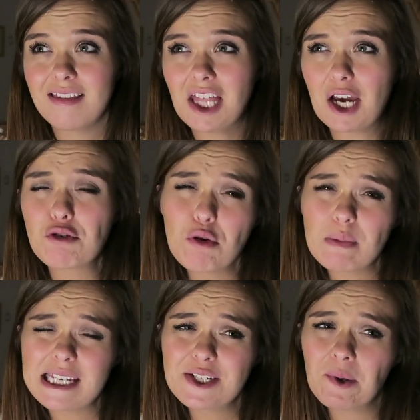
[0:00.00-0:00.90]
that
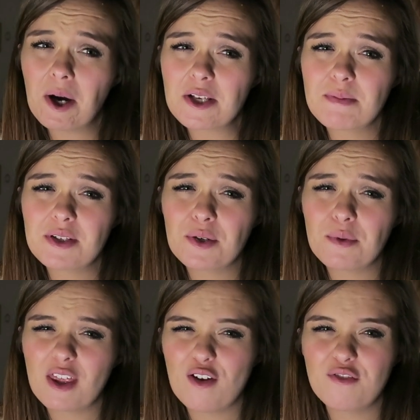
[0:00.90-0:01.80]
grubby to a hospital
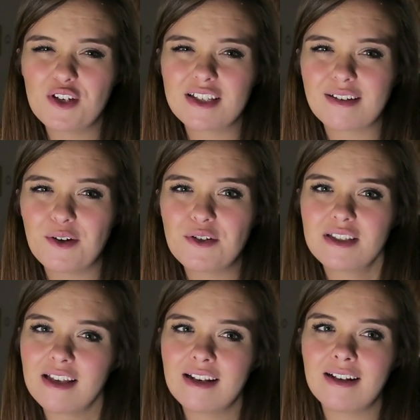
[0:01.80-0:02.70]
with her first
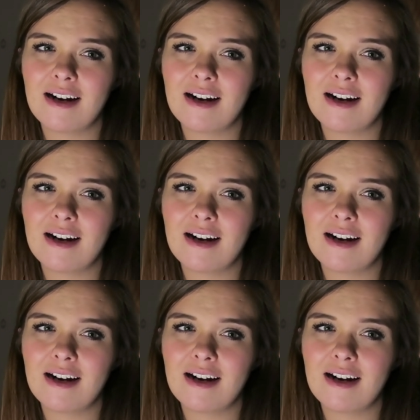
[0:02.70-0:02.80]
clothes in.